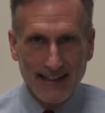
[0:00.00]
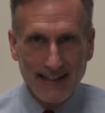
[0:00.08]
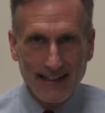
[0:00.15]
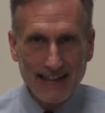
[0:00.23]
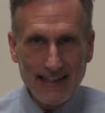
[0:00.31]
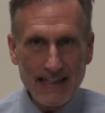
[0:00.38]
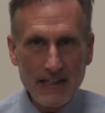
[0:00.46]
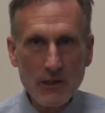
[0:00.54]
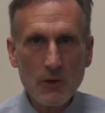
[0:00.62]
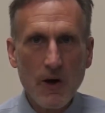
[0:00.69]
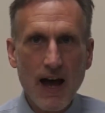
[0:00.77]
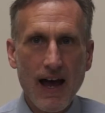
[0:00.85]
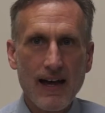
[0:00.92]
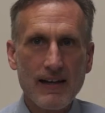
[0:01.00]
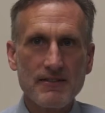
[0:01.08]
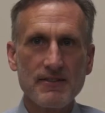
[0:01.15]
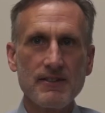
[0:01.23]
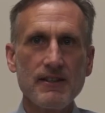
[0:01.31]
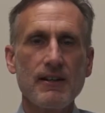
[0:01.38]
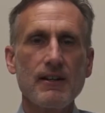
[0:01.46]
In the
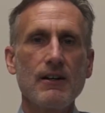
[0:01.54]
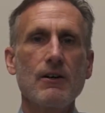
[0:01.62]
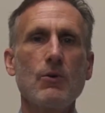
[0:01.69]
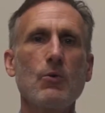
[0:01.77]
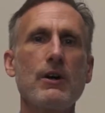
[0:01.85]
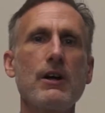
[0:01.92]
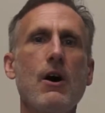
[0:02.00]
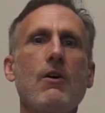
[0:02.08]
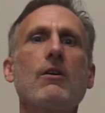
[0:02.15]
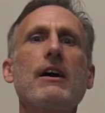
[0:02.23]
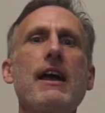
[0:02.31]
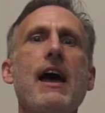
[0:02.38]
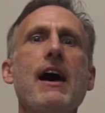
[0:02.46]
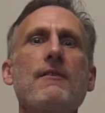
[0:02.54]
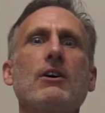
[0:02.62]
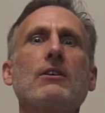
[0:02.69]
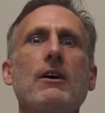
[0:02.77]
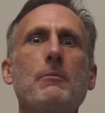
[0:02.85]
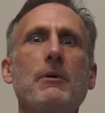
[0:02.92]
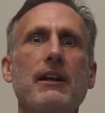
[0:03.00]
US, we only have a
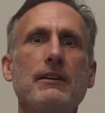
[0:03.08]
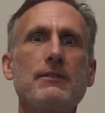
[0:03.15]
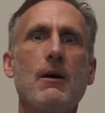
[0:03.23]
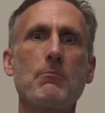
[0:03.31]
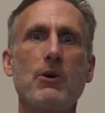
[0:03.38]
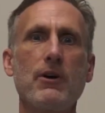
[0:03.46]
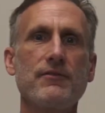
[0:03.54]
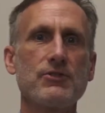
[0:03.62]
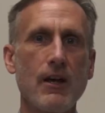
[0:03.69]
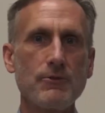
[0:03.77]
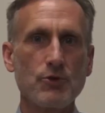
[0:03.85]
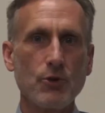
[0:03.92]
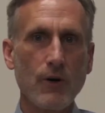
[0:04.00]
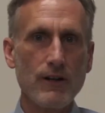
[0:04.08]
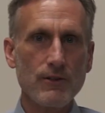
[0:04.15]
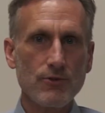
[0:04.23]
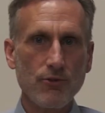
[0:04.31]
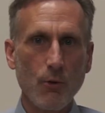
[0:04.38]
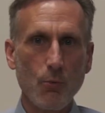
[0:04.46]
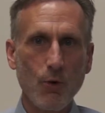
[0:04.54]
limited number of sunscreens
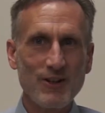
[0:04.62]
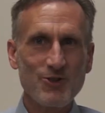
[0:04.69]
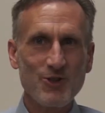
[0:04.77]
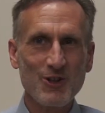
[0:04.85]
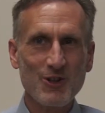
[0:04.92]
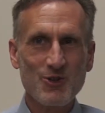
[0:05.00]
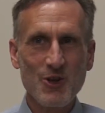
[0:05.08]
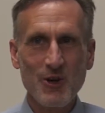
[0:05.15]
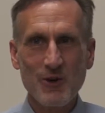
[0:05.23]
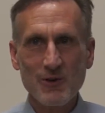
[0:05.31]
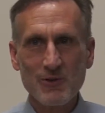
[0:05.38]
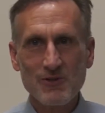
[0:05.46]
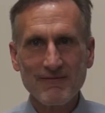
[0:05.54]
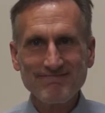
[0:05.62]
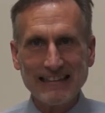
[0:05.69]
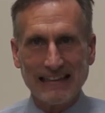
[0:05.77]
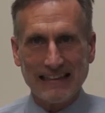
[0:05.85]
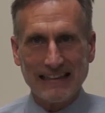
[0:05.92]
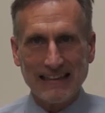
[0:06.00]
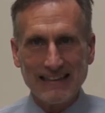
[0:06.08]
from which to choose.
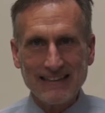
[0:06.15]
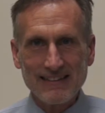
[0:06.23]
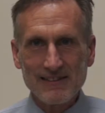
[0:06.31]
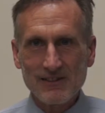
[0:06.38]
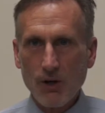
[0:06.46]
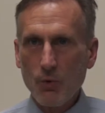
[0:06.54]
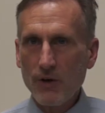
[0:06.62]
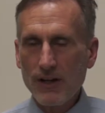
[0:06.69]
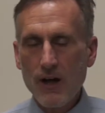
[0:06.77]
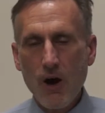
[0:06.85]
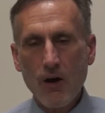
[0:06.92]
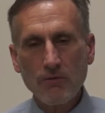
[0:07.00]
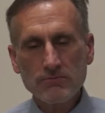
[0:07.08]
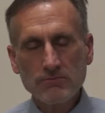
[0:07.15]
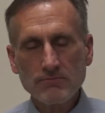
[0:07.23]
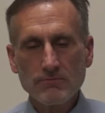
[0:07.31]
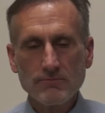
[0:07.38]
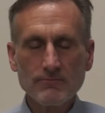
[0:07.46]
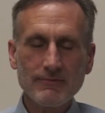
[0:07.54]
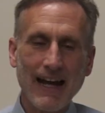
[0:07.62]
So we go
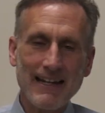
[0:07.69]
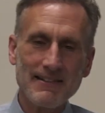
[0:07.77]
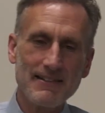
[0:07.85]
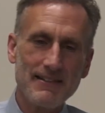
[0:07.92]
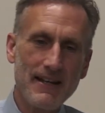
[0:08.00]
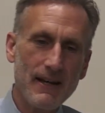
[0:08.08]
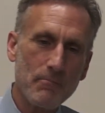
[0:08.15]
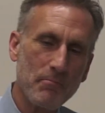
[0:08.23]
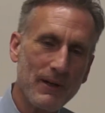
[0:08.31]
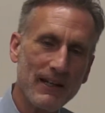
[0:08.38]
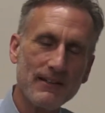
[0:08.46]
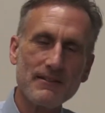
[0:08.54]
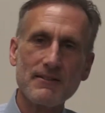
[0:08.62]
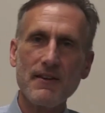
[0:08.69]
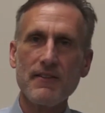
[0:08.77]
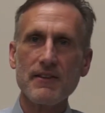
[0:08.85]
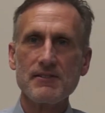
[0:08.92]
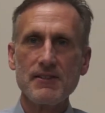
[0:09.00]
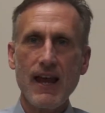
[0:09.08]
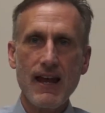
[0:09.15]
and dip into
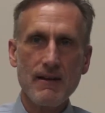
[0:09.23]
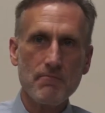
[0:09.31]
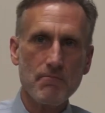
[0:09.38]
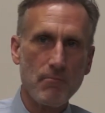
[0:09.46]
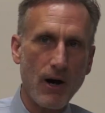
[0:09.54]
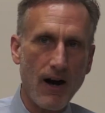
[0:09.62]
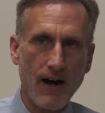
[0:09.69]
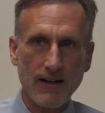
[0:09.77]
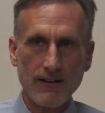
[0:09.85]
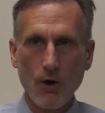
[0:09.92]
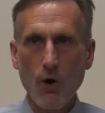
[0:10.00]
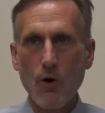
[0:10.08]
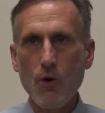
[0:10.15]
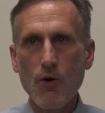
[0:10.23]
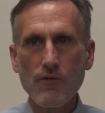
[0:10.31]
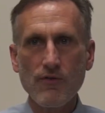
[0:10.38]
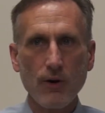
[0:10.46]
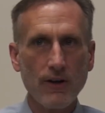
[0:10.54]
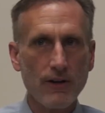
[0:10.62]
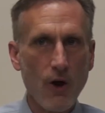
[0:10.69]
the same pot
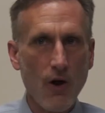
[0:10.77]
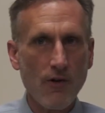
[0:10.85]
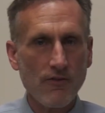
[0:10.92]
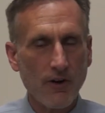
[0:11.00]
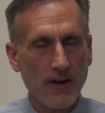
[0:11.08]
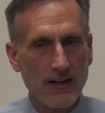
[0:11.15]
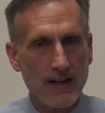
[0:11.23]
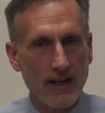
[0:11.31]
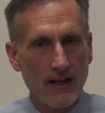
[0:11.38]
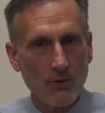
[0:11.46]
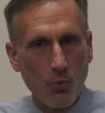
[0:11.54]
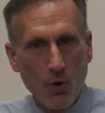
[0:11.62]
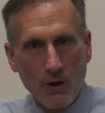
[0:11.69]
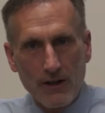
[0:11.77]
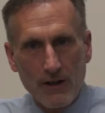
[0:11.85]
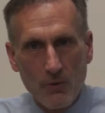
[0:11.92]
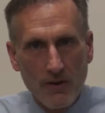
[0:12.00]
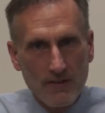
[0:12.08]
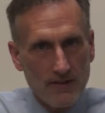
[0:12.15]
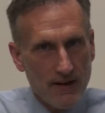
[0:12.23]
over and over again, working
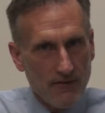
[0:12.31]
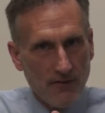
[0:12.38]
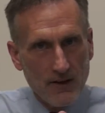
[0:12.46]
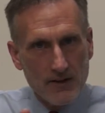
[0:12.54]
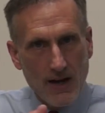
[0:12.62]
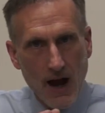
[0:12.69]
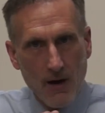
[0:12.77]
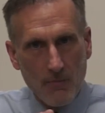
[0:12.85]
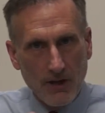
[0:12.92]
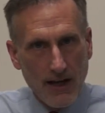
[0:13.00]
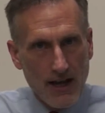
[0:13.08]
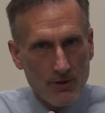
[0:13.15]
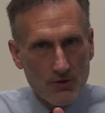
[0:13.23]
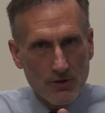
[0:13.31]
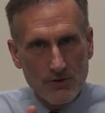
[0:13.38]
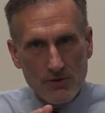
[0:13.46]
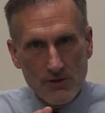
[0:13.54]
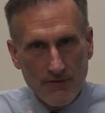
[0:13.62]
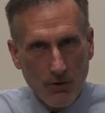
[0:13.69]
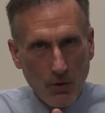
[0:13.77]
with different
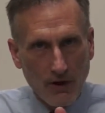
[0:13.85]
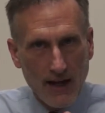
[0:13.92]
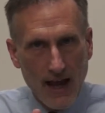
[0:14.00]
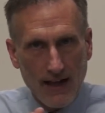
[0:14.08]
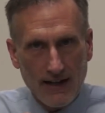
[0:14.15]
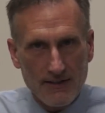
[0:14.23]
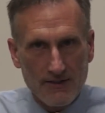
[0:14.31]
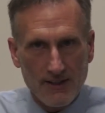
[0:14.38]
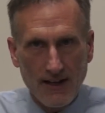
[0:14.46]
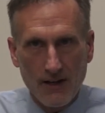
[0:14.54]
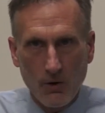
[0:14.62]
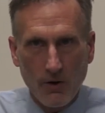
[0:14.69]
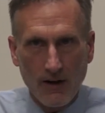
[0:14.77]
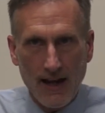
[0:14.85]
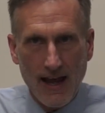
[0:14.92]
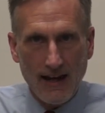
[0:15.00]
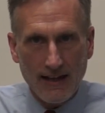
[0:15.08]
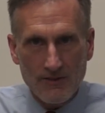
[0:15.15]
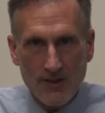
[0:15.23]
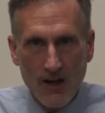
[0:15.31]
combinations of organics and
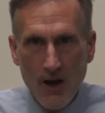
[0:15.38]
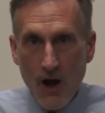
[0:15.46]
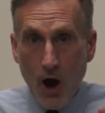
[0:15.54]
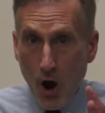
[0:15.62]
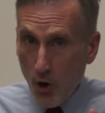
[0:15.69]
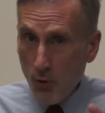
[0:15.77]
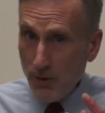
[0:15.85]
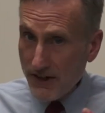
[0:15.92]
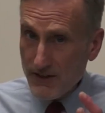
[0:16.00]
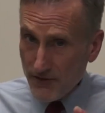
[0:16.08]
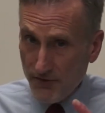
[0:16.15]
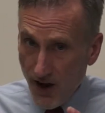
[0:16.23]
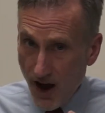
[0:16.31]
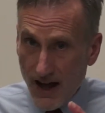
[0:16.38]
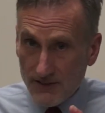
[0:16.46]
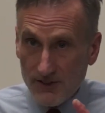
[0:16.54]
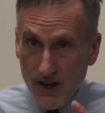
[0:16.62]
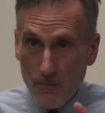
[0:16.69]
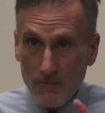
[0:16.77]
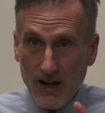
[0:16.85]
inorganics, hoping to find
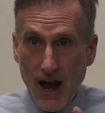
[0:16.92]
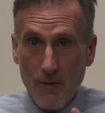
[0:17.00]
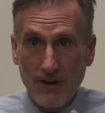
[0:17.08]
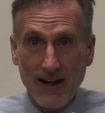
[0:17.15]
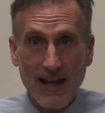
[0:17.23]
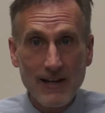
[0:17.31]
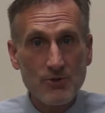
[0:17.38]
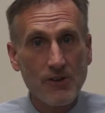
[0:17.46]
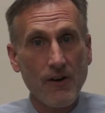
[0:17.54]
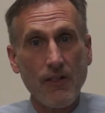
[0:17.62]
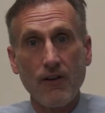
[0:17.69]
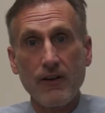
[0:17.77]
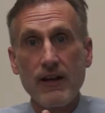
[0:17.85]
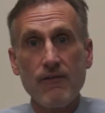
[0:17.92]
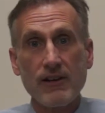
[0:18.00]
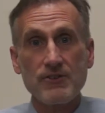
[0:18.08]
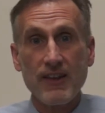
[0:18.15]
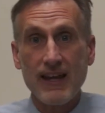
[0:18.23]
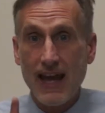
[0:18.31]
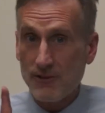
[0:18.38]
some combination that will give us
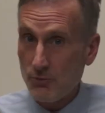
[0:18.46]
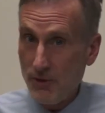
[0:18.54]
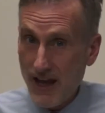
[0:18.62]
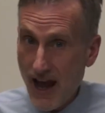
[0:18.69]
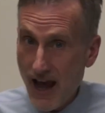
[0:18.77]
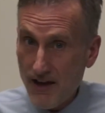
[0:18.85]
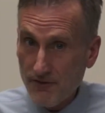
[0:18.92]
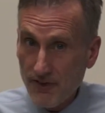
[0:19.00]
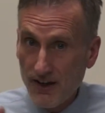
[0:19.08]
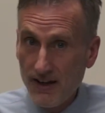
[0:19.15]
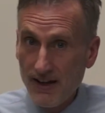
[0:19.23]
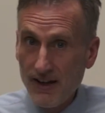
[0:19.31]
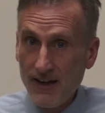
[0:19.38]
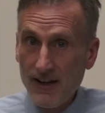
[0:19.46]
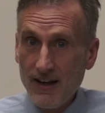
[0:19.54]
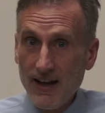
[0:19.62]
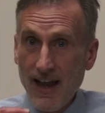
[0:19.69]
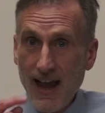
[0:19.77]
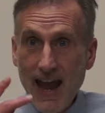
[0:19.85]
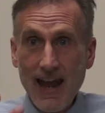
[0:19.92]
the SPF
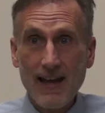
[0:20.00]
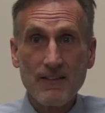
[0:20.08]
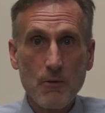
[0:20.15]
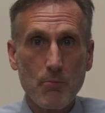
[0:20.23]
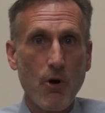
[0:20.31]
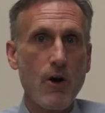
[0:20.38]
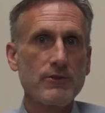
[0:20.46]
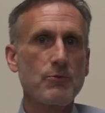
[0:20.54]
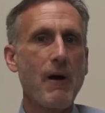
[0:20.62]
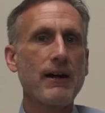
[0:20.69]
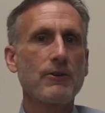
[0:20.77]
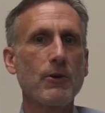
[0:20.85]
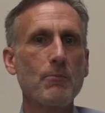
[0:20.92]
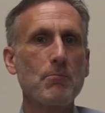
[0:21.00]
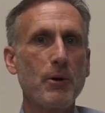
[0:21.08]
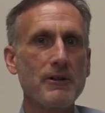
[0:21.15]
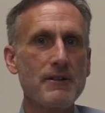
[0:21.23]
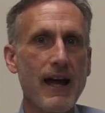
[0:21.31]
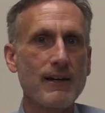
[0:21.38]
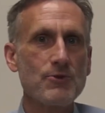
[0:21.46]
and the broad spectrum
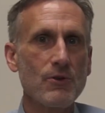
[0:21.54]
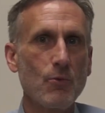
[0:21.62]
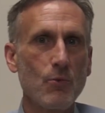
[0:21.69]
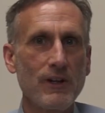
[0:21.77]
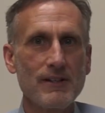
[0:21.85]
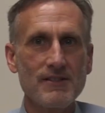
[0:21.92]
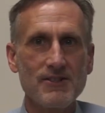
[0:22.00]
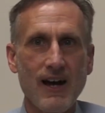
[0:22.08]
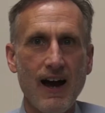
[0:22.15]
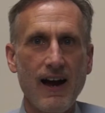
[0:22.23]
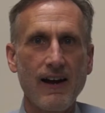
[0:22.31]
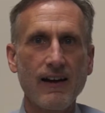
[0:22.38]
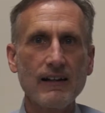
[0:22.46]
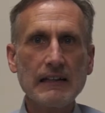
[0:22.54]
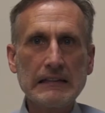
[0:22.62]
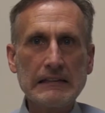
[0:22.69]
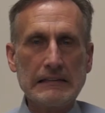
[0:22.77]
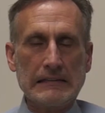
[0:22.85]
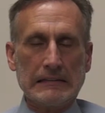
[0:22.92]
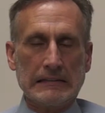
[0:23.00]
protection we desire,
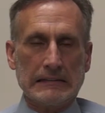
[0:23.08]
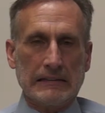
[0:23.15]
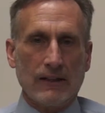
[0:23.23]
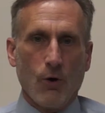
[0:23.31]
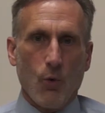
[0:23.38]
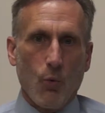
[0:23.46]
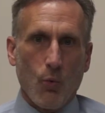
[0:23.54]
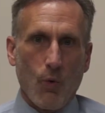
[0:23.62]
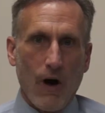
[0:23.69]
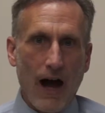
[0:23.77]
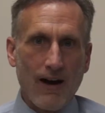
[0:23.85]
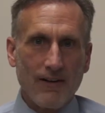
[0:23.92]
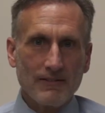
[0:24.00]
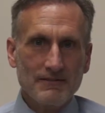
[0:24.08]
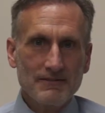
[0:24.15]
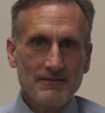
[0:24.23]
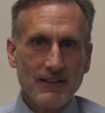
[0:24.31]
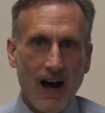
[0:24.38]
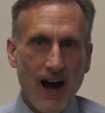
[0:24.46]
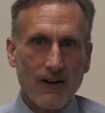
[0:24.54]
while
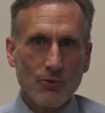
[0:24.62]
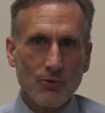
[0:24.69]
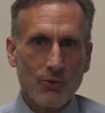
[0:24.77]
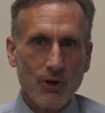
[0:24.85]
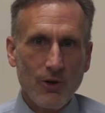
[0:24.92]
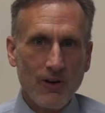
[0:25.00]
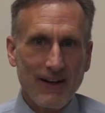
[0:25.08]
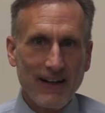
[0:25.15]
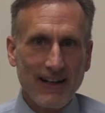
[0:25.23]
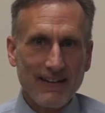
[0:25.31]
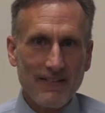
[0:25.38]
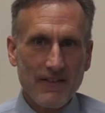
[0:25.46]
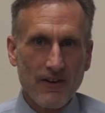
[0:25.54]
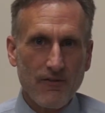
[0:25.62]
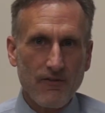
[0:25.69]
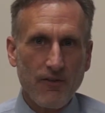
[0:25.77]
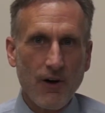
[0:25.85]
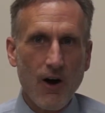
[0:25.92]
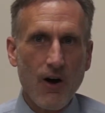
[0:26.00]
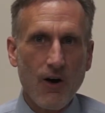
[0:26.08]
not ruining the
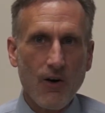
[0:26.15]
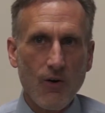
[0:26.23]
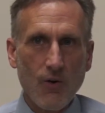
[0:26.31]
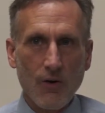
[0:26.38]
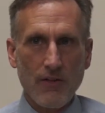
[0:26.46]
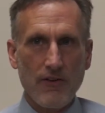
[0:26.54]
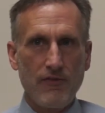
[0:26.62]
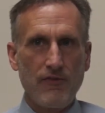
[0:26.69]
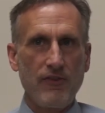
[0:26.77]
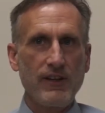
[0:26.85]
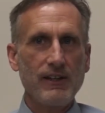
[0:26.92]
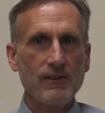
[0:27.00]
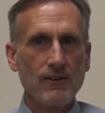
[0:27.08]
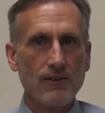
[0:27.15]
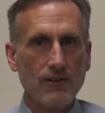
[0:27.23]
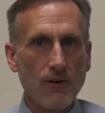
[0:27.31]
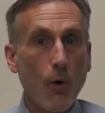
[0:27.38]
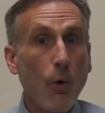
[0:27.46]
flow or the feel